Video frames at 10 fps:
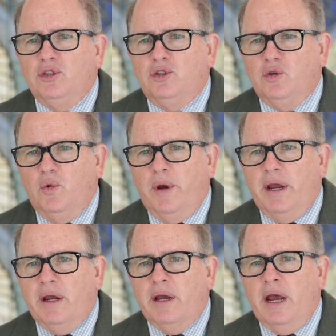
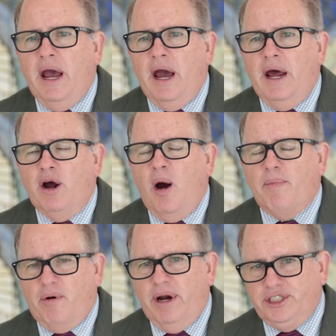doing an
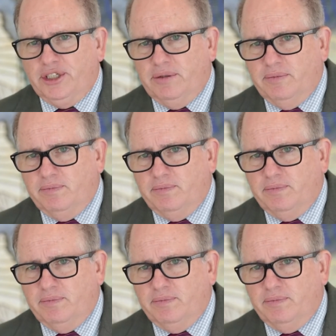operation.